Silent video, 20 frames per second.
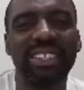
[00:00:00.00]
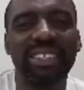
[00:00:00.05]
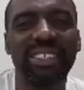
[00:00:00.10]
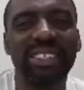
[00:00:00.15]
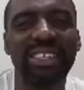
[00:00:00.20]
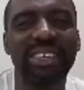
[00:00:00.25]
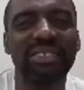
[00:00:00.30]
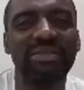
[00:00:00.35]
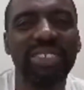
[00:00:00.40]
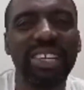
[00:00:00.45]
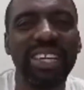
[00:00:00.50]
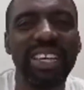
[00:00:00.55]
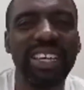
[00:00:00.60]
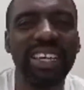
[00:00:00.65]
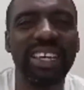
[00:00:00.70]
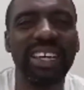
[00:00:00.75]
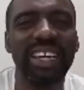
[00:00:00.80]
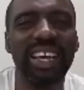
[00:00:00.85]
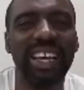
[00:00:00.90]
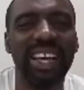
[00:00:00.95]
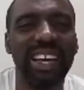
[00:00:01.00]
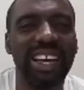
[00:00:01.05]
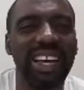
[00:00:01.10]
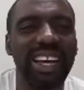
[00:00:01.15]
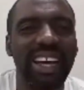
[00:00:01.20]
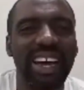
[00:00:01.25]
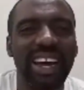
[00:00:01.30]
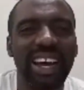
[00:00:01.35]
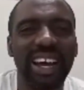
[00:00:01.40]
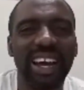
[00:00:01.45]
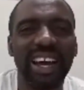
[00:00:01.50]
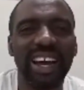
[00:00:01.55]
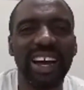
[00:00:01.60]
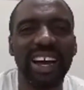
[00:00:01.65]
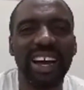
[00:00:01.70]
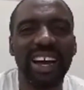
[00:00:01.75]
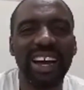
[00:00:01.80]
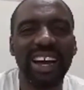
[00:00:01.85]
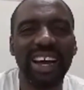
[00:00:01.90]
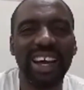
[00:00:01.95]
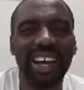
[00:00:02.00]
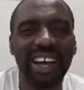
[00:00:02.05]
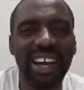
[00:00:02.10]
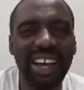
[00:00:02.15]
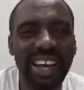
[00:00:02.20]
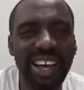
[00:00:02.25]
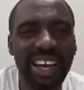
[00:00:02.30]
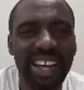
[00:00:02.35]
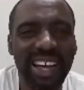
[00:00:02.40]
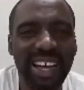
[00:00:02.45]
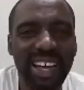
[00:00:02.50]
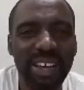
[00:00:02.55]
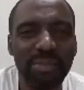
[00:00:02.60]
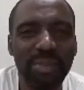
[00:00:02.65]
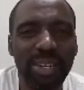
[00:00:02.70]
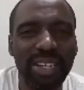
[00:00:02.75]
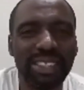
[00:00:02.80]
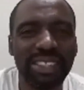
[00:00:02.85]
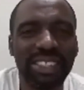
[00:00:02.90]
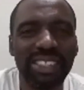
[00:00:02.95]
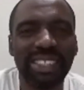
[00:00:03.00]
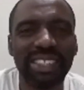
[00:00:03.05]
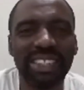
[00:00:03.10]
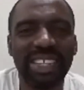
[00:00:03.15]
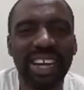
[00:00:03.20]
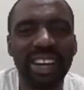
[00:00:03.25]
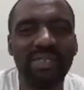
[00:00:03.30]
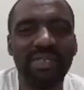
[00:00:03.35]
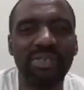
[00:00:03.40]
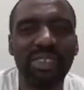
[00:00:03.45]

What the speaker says: Good evening. My sister